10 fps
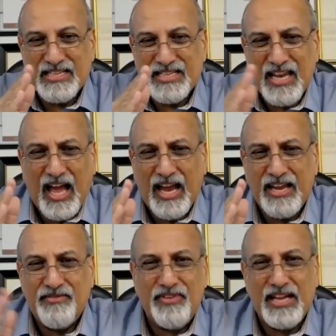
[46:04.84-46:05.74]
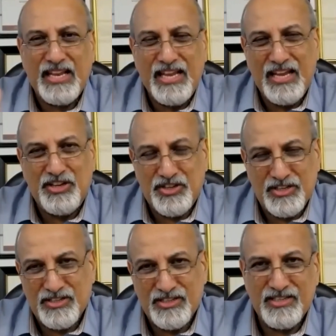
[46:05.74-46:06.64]
slight
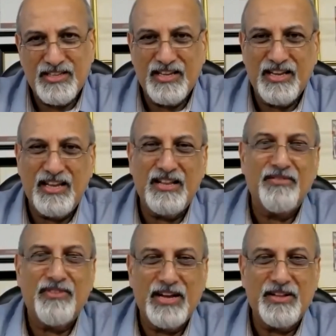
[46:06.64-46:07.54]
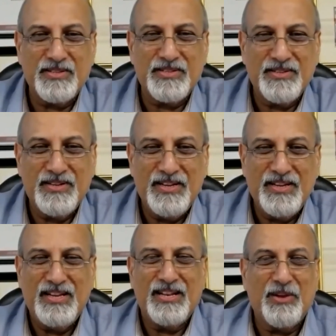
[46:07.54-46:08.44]
variations in the virus.
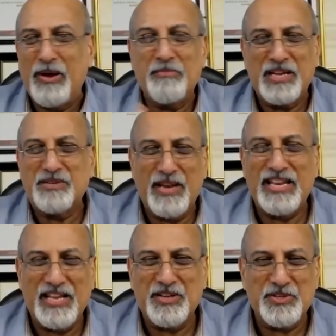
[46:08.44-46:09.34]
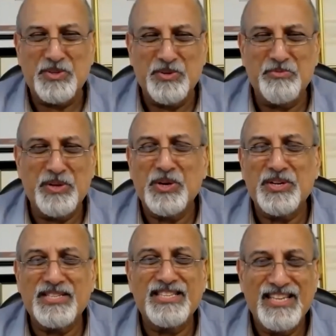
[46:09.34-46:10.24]
Now, why am I explaining this to you?
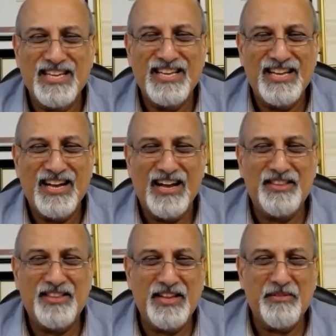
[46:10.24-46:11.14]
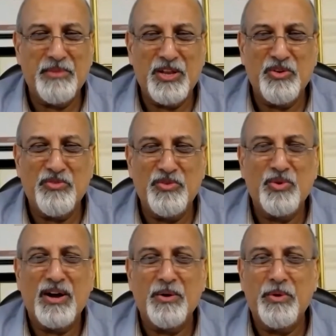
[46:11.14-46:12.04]
Because I think many of you
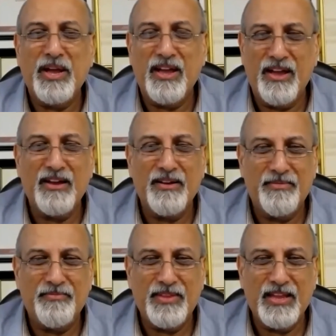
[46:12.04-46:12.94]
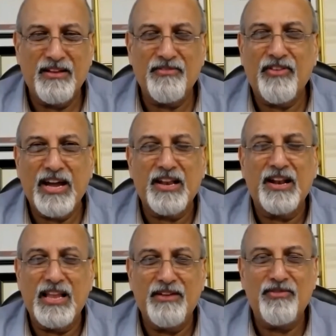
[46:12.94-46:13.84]
are aware, in
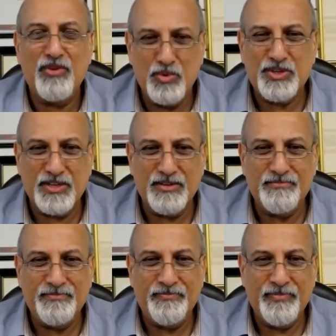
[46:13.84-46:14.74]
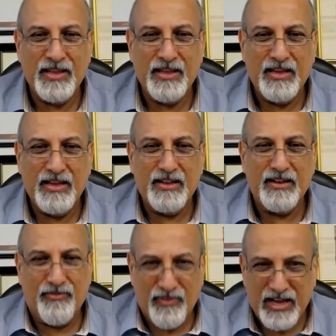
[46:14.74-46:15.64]
viral evolution, the
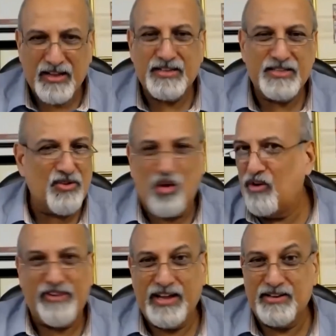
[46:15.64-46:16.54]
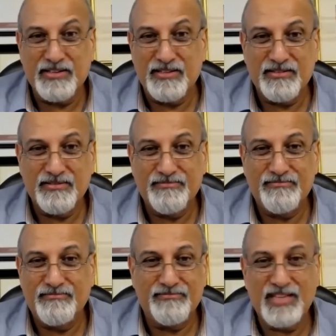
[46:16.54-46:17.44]
viruses, all viruses,
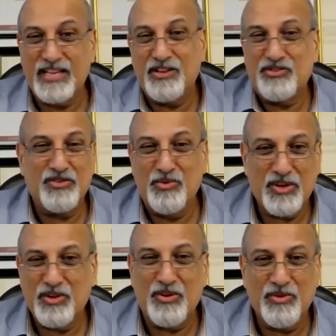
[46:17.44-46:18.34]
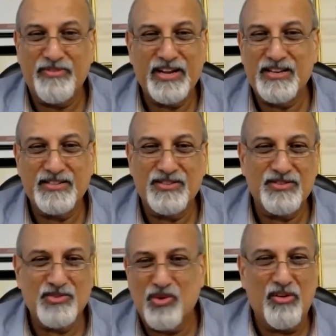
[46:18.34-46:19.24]
nothing to do with
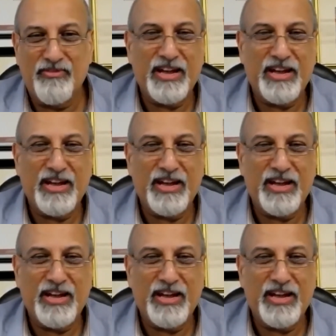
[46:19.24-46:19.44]
coronaviruses, all